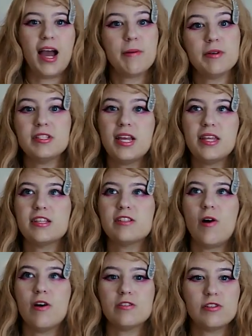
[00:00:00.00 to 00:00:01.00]
I will say this
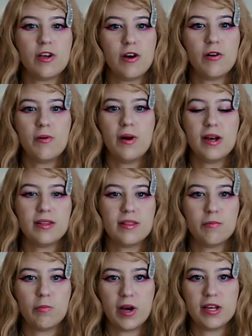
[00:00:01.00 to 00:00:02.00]
also
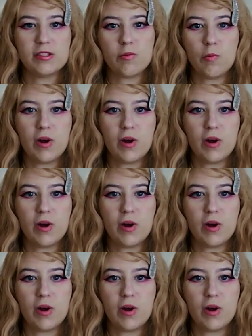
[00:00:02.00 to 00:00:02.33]
was